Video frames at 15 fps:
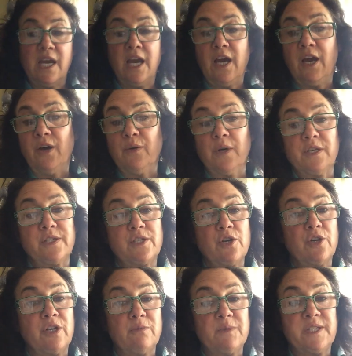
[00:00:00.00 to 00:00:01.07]
how
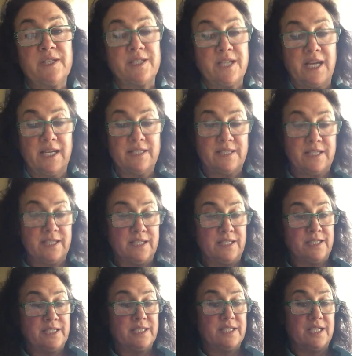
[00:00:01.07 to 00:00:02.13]

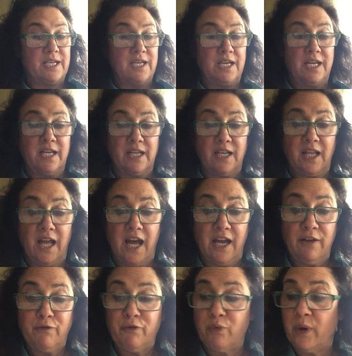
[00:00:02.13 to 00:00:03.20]
circumstances in
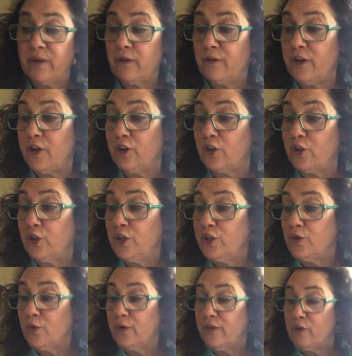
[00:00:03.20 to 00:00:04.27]
life, whether they're
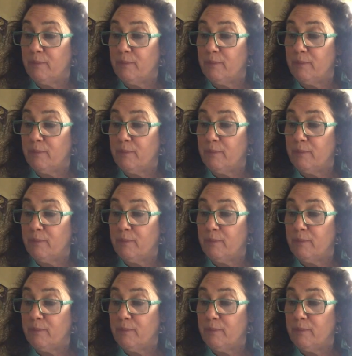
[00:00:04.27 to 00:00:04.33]
good or they're